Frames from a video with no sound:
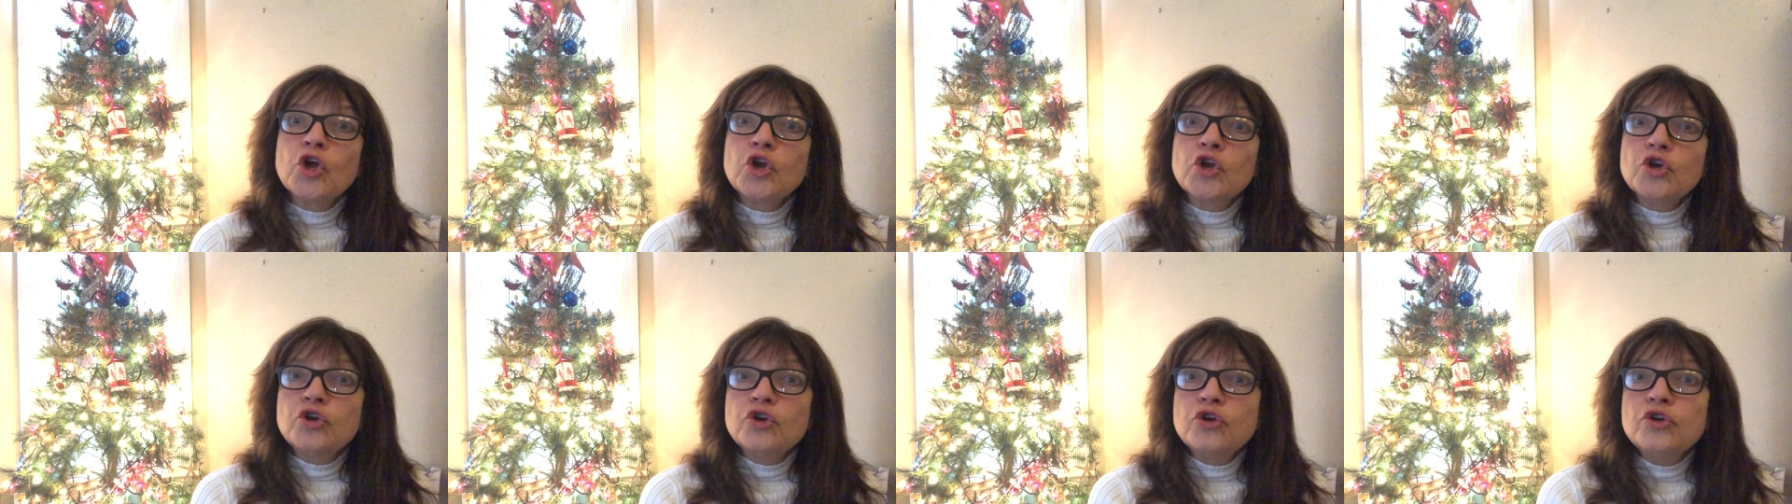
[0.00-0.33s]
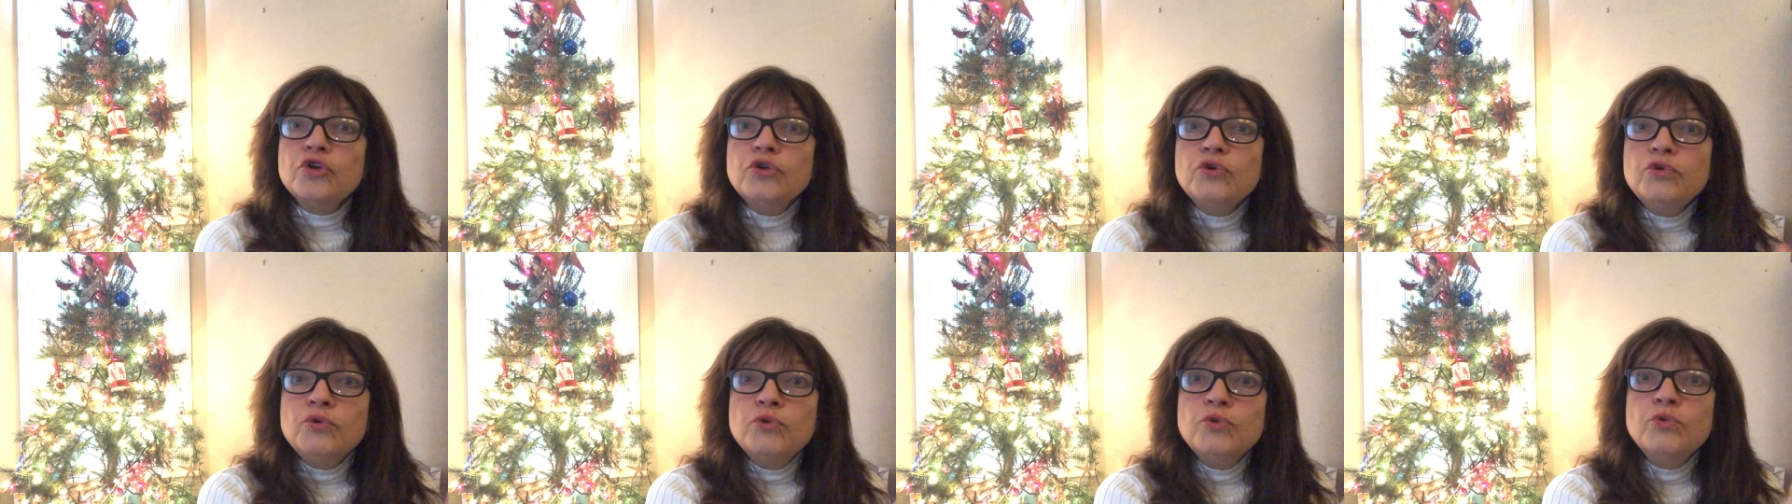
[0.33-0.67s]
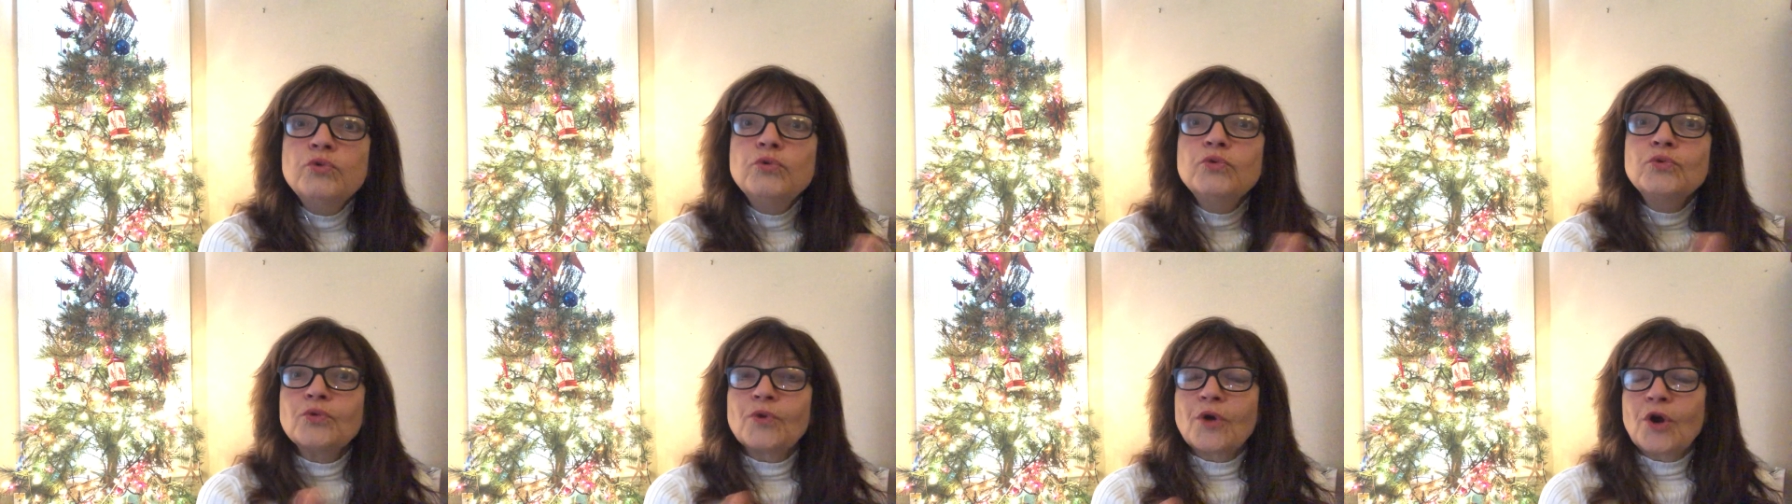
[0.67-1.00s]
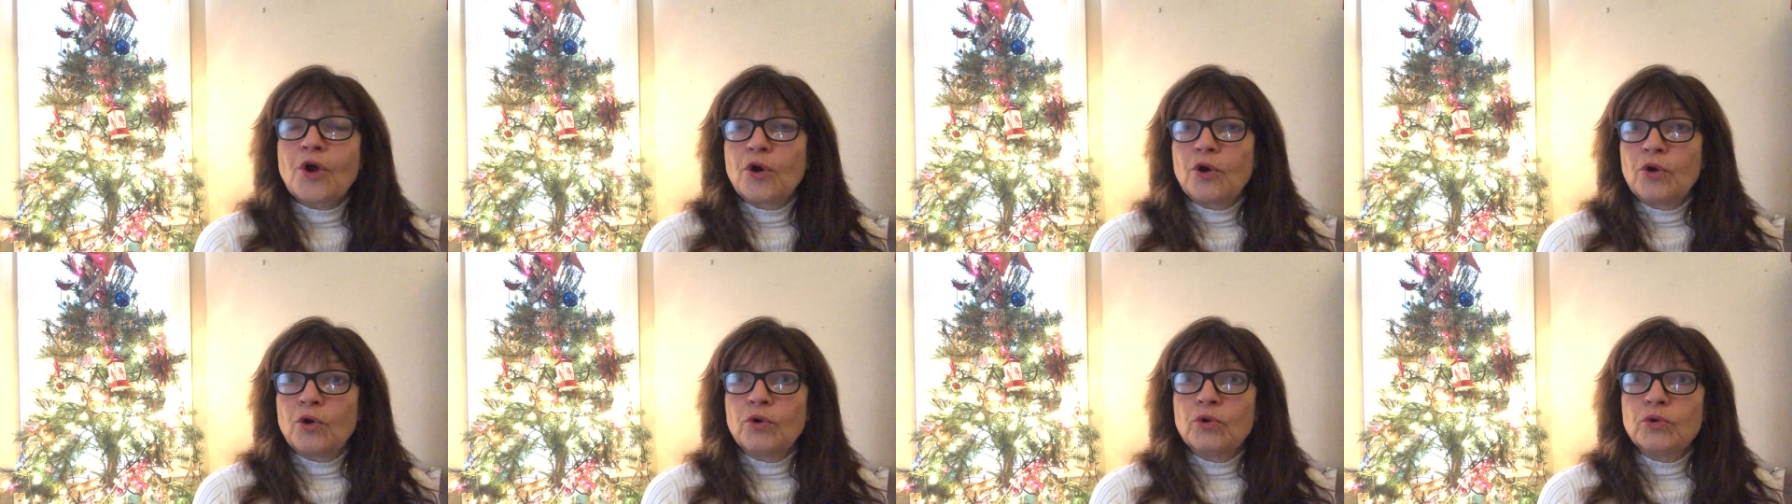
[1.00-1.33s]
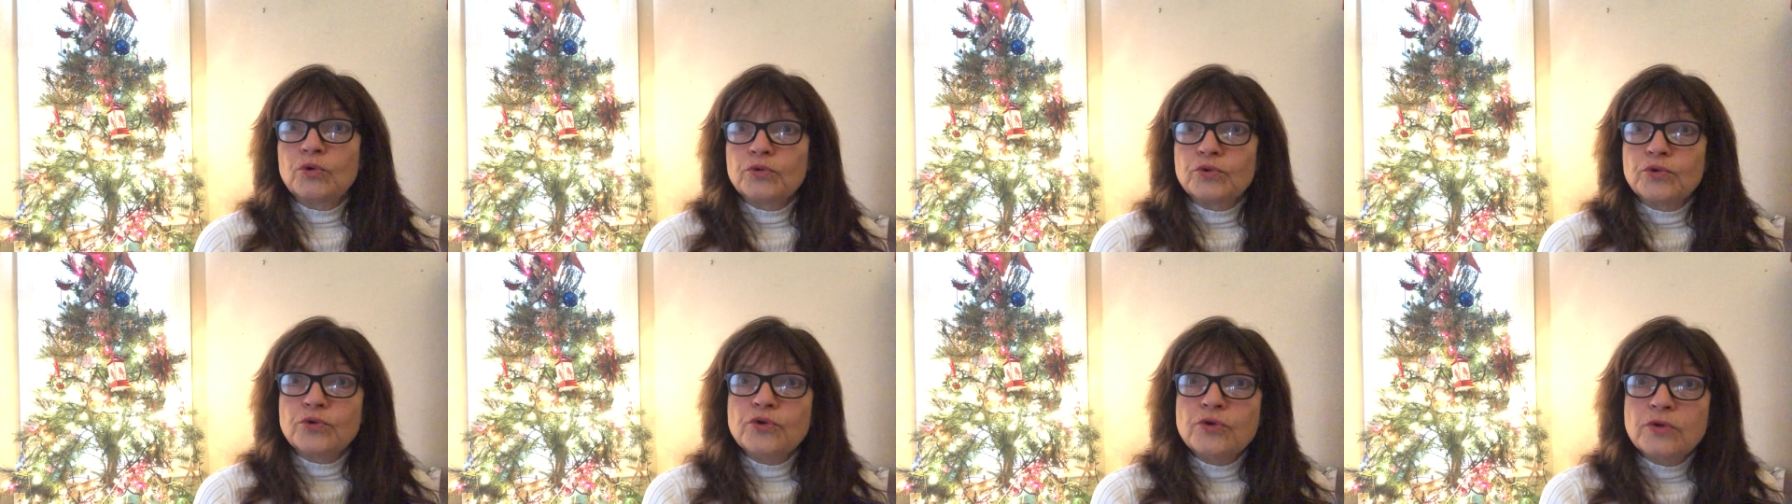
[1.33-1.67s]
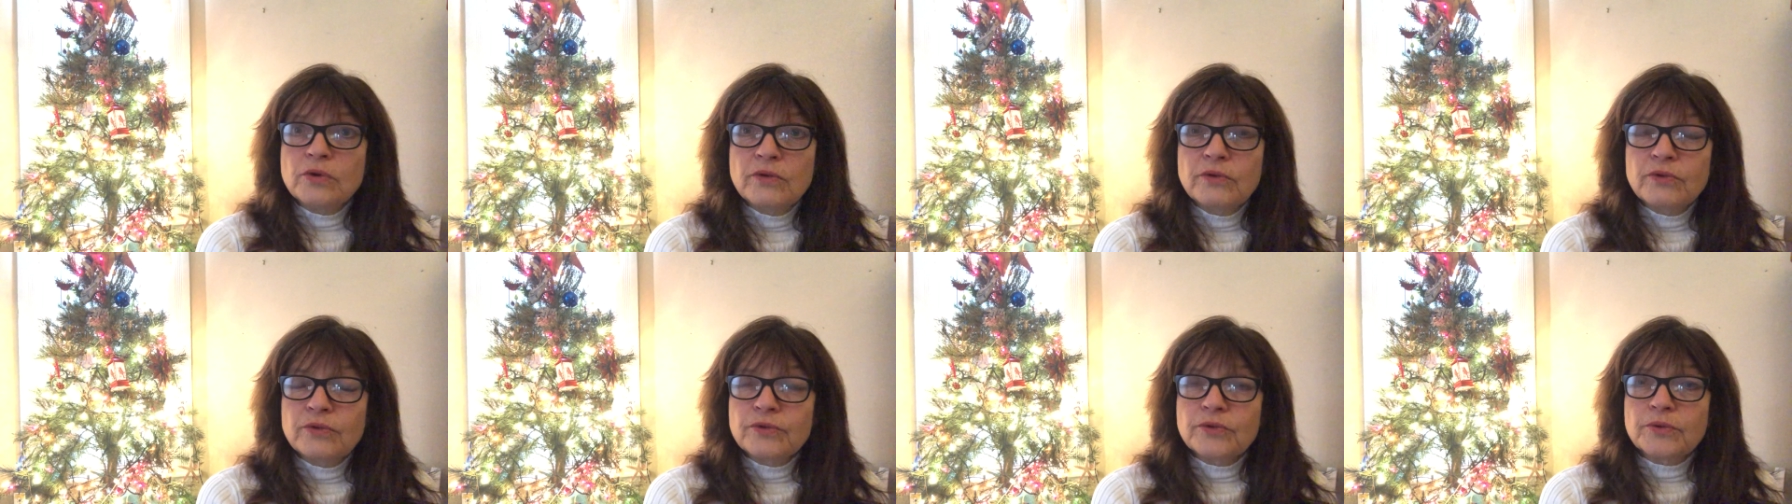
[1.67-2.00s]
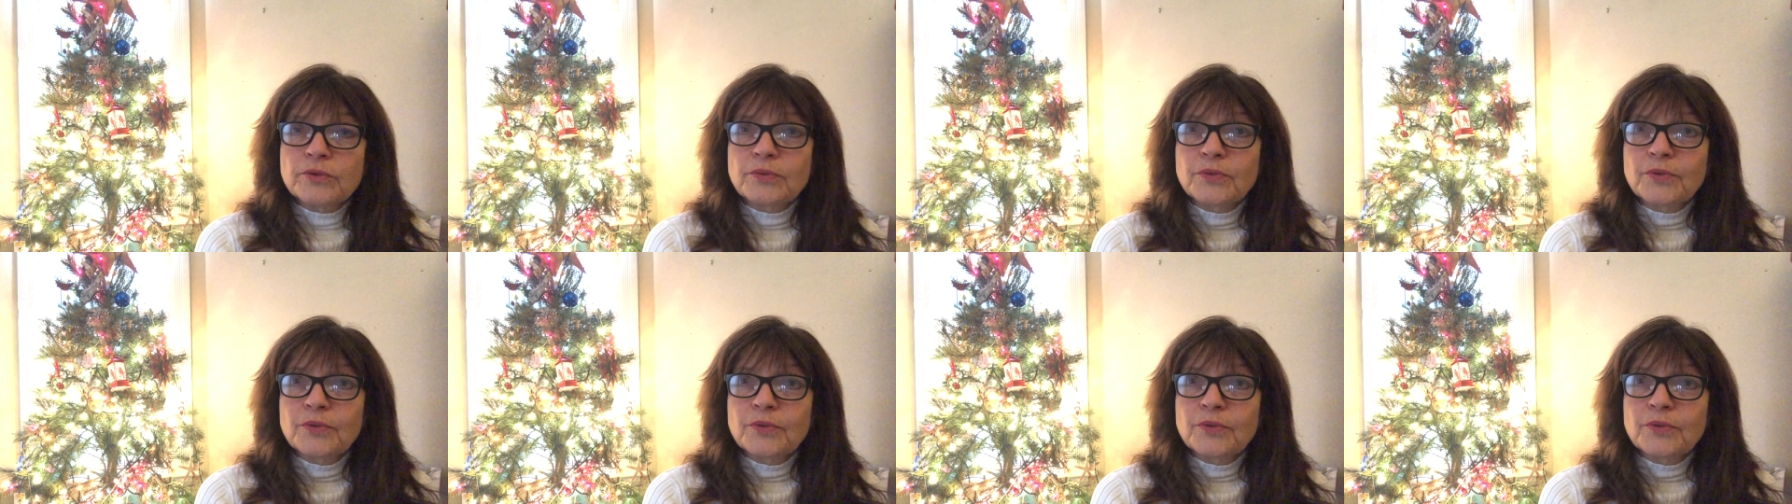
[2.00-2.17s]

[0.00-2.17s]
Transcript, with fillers: new road, the